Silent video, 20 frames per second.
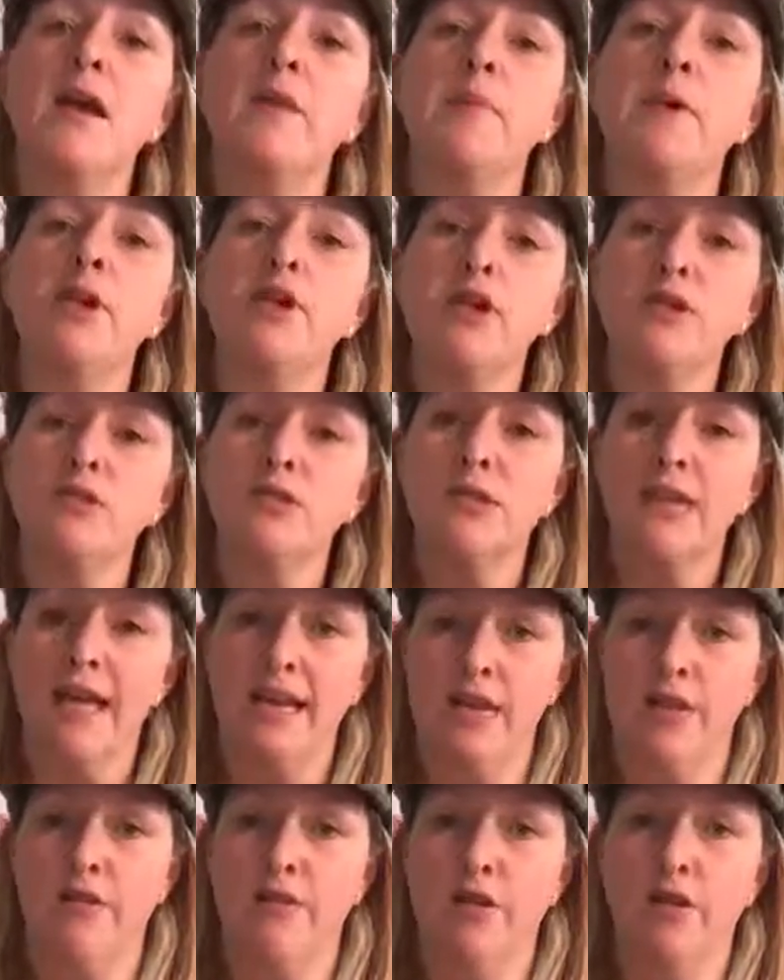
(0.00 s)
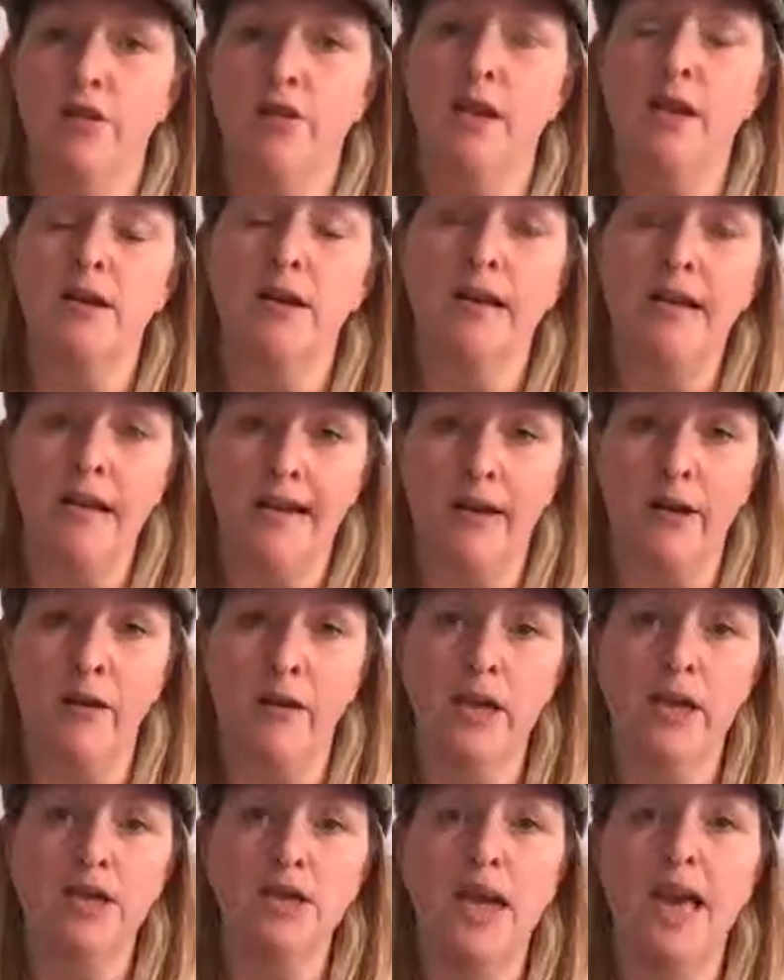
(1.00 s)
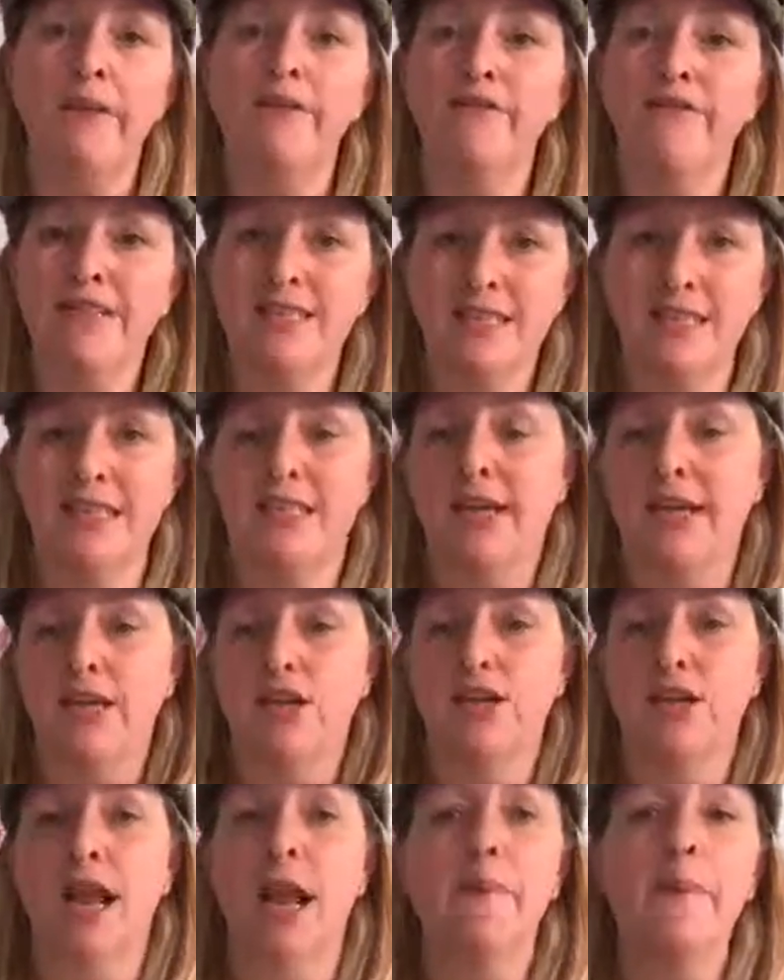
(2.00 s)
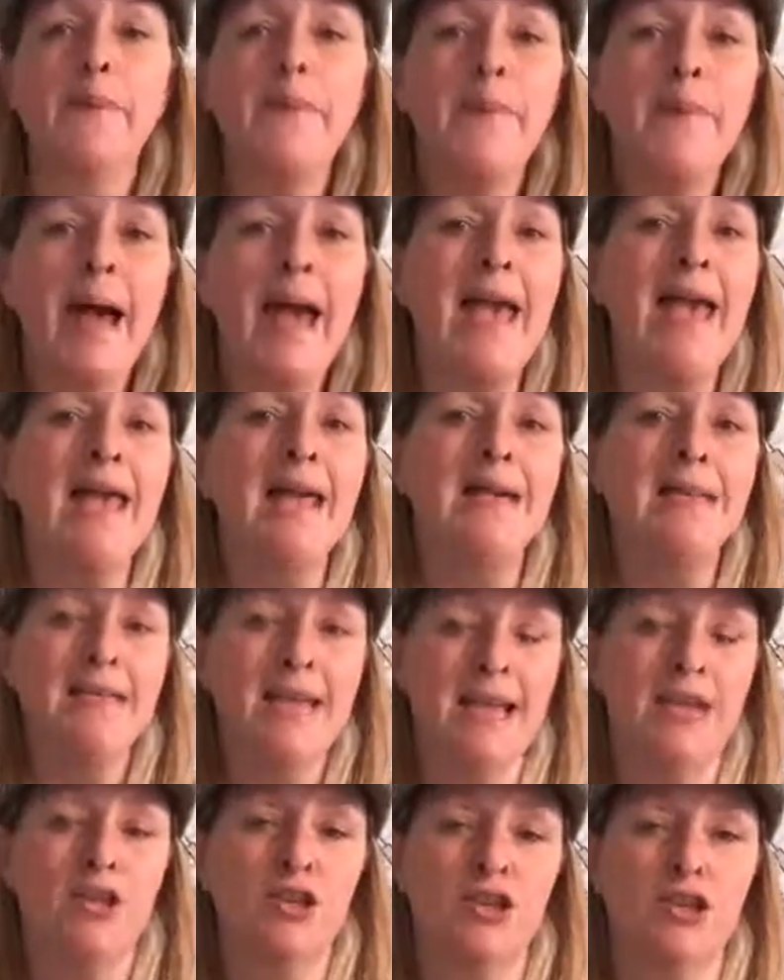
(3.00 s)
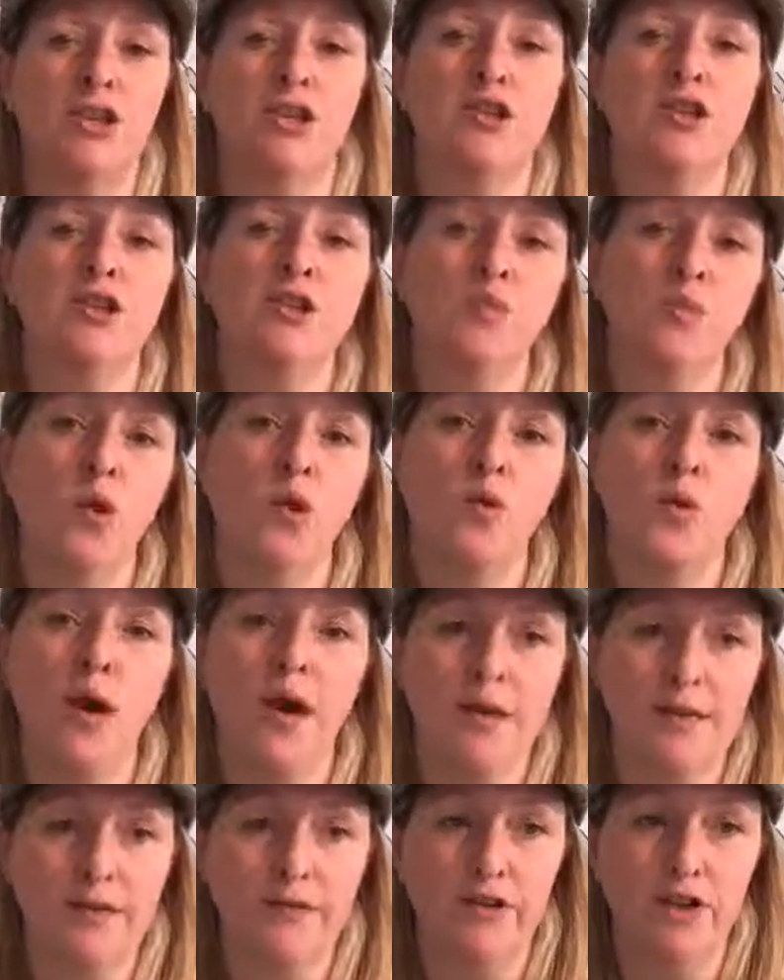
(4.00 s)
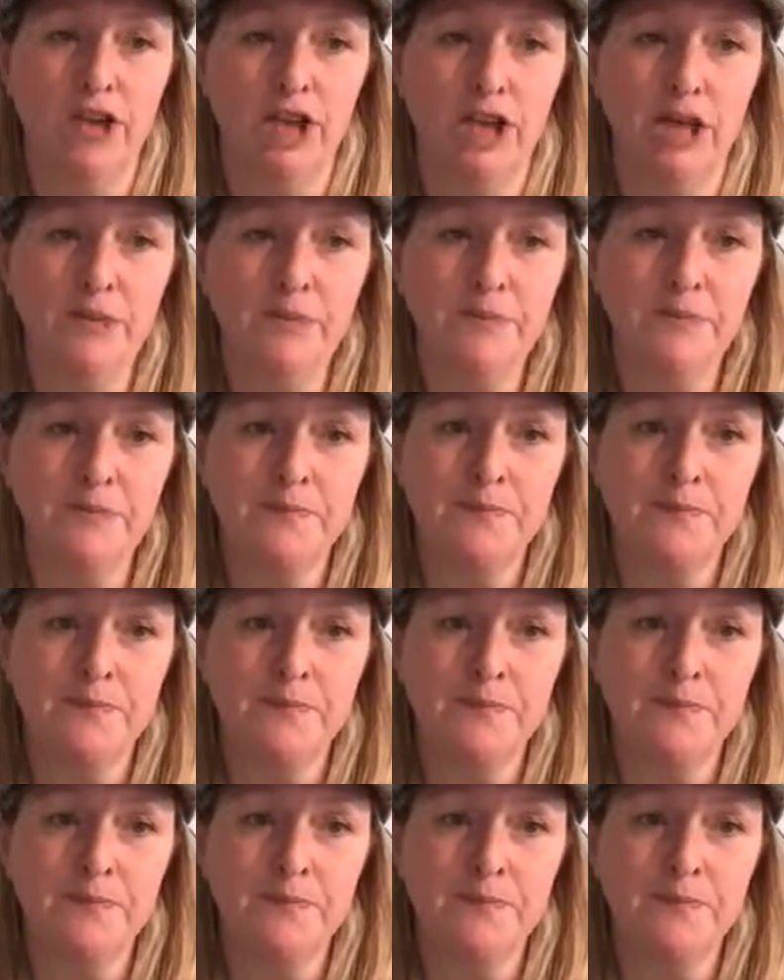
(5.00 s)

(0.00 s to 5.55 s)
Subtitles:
But you can also get it through clean language and facilitation and paying attention to what works for you.